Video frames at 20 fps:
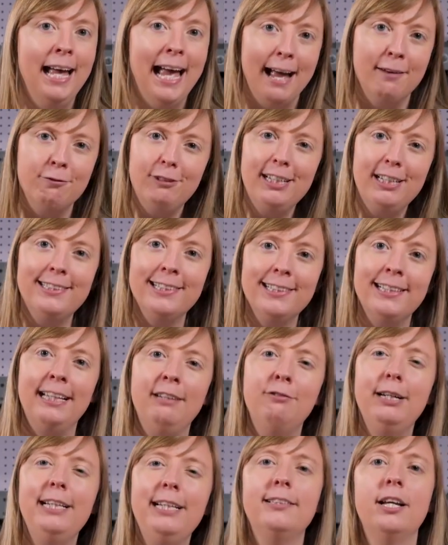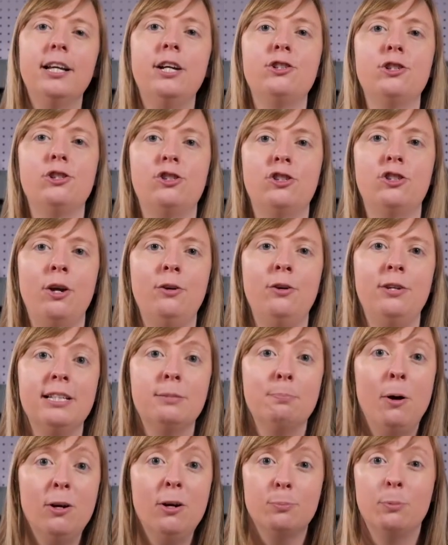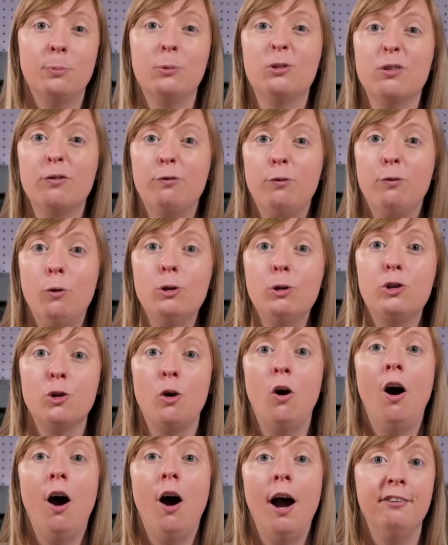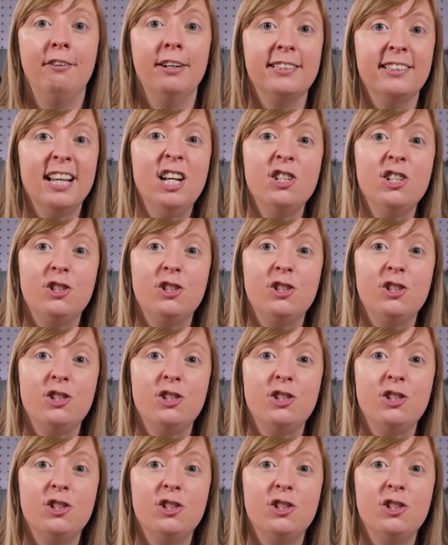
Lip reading: and recently researchers showed it's possible to forge your iris